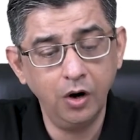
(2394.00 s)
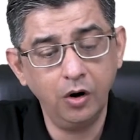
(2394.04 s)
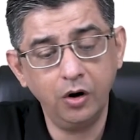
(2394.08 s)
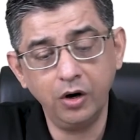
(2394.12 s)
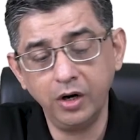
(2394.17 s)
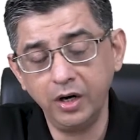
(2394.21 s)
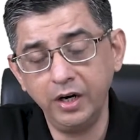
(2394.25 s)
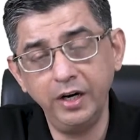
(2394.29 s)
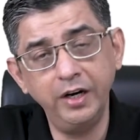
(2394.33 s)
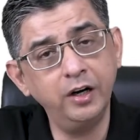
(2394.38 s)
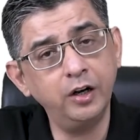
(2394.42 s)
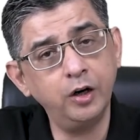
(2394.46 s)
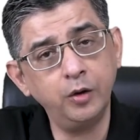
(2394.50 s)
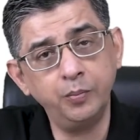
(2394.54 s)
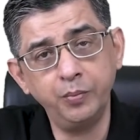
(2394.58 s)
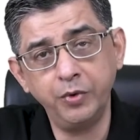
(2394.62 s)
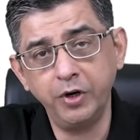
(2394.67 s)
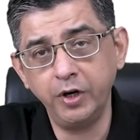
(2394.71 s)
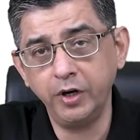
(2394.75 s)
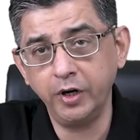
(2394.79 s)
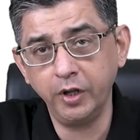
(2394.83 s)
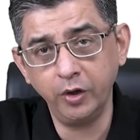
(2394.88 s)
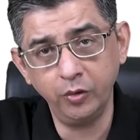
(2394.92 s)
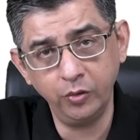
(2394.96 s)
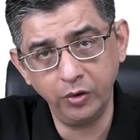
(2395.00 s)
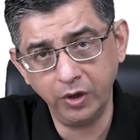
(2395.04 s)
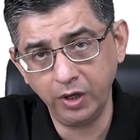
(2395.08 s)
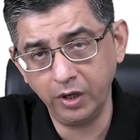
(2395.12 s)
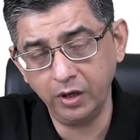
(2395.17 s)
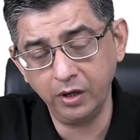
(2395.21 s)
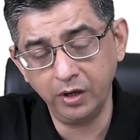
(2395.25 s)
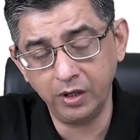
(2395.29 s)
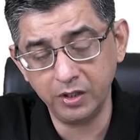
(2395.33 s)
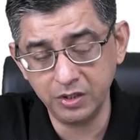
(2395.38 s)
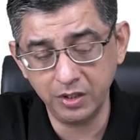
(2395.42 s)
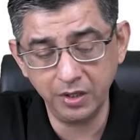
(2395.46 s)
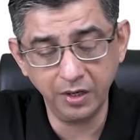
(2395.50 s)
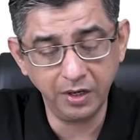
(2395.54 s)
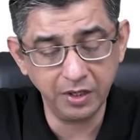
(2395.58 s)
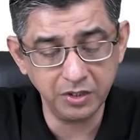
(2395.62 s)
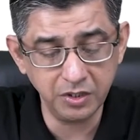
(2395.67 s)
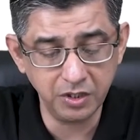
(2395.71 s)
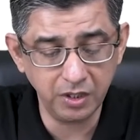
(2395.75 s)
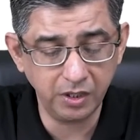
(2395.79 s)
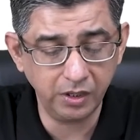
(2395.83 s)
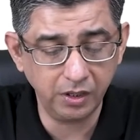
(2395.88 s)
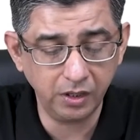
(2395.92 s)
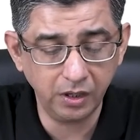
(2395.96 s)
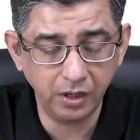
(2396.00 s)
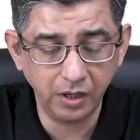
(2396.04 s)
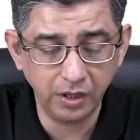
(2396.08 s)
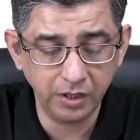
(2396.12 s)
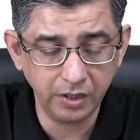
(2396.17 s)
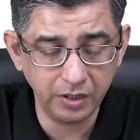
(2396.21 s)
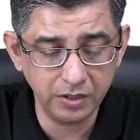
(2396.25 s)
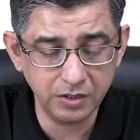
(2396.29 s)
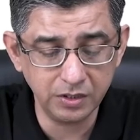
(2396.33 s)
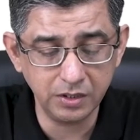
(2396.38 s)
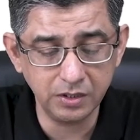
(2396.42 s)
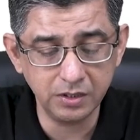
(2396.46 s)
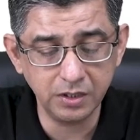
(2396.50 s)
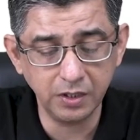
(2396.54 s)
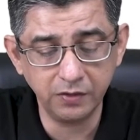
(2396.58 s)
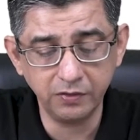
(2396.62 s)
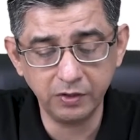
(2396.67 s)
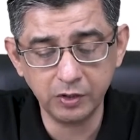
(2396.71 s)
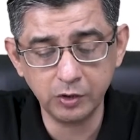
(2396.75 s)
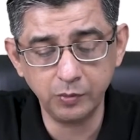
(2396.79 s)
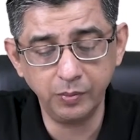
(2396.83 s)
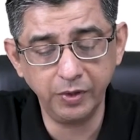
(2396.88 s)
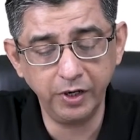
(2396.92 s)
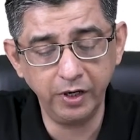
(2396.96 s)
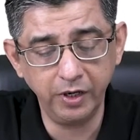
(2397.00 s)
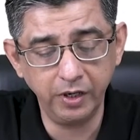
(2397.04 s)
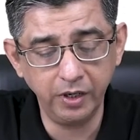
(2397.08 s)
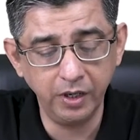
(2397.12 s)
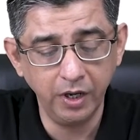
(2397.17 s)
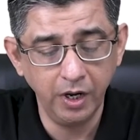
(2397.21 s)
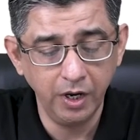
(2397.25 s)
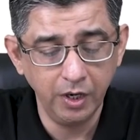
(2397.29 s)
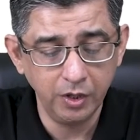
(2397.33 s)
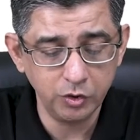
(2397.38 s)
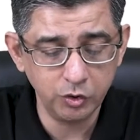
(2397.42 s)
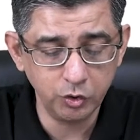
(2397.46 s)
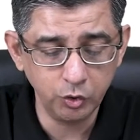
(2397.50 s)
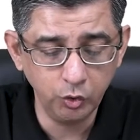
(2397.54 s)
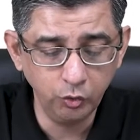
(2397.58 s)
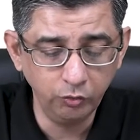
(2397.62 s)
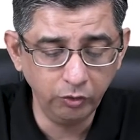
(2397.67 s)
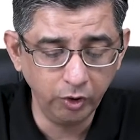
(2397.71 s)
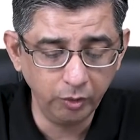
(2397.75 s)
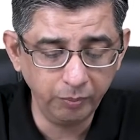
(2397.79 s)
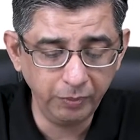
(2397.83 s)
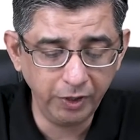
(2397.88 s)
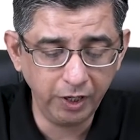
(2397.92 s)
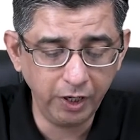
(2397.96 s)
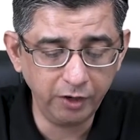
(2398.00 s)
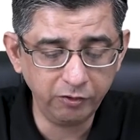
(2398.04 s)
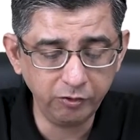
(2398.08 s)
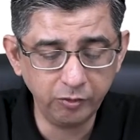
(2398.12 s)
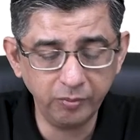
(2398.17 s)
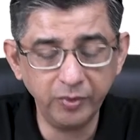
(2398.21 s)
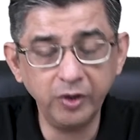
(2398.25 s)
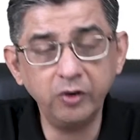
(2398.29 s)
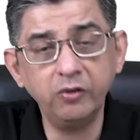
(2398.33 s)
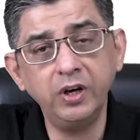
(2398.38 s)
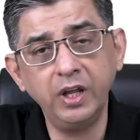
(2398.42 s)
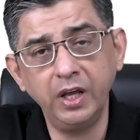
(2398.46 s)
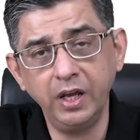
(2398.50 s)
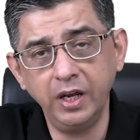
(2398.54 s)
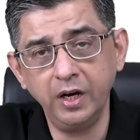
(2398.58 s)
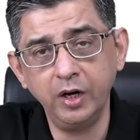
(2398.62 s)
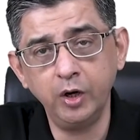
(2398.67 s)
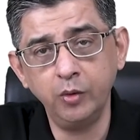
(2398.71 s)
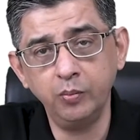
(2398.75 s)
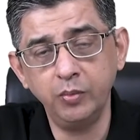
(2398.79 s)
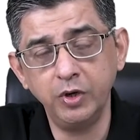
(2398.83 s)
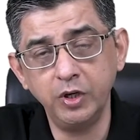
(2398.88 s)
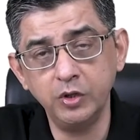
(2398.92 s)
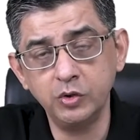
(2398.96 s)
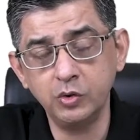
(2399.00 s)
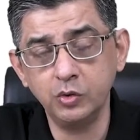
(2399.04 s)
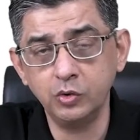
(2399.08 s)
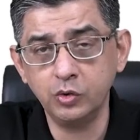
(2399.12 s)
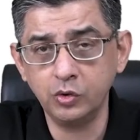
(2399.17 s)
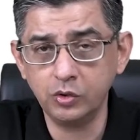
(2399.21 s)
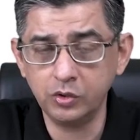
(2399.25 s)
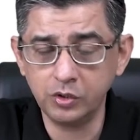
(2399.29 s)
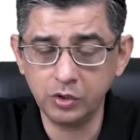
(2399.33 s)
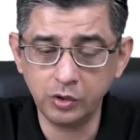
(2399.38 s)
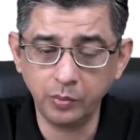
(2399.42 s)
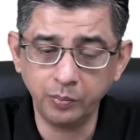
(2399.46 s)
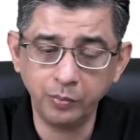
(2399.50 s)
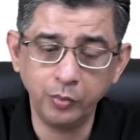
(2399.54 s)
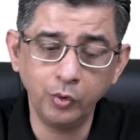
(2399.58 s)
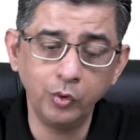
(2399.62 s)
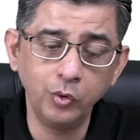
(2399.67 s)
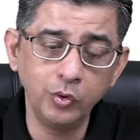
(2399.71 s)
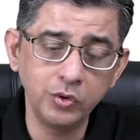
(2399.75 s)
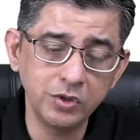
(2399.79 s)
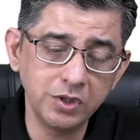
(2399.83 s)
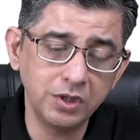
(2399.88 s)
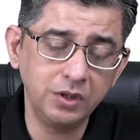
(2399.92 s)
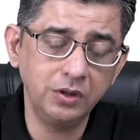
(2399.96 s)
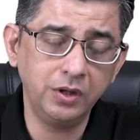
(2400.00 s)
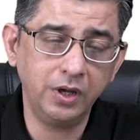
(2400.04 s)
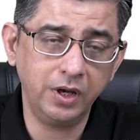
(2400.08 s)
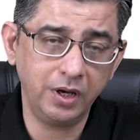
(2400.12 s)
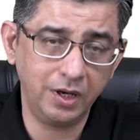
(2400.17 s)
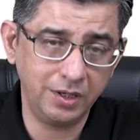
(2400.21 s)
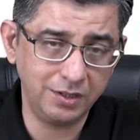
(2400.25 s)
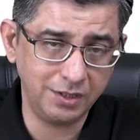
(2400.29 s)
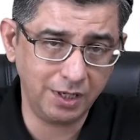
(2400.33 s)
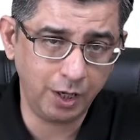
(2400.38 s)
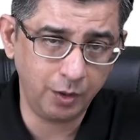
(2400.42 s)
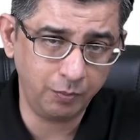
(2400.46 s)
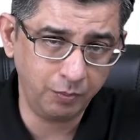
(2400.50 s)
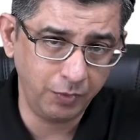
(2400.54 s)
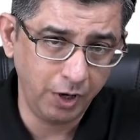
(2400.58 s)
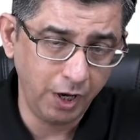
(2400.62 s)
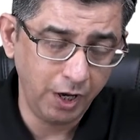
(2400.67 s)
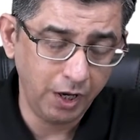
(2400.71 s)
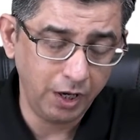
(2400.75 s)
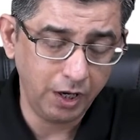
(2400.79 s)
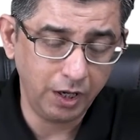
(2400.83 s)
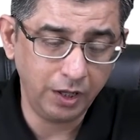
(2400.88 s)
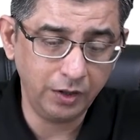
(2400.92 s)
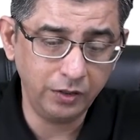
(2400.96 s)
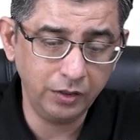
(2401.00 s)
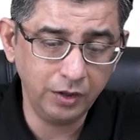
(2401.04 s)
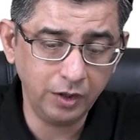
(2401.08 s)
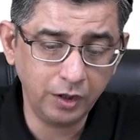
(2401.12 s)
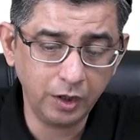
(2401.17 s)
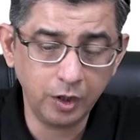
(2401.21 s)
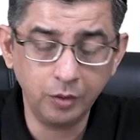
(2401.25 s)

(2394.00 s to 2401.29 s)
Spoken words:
or interrupted aortic arch in congenital heart disease. I've explained. You would be left between A and B. So suppose in the exam in the